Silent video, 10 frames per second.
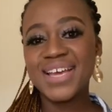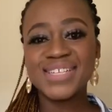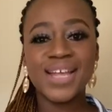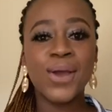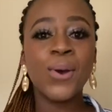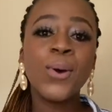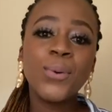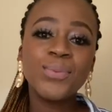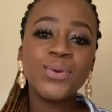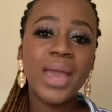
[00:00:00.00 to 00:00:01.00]
So I
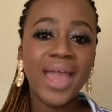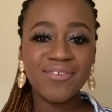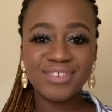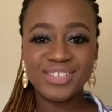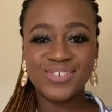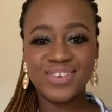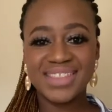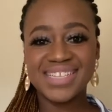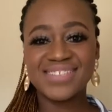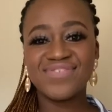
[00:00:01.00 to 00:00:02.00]
hope you have enjoyed
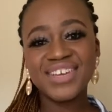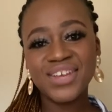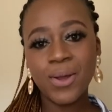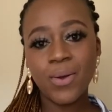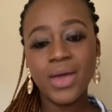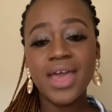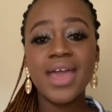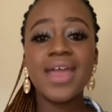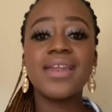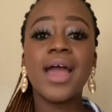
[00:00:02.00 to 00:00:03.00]
this video,
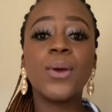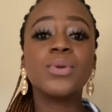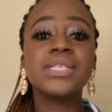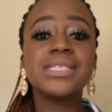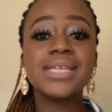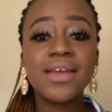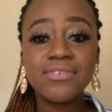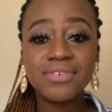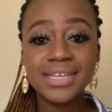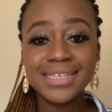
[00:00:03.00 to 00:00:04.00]
and I will
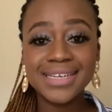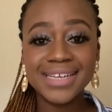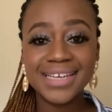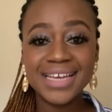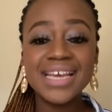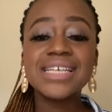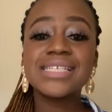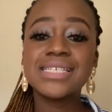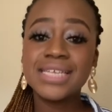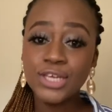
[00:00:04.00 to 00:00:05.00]
definitely
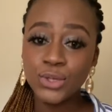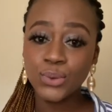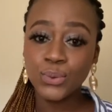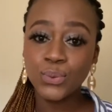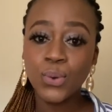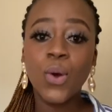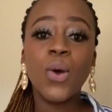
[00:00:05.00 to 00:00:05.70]
see you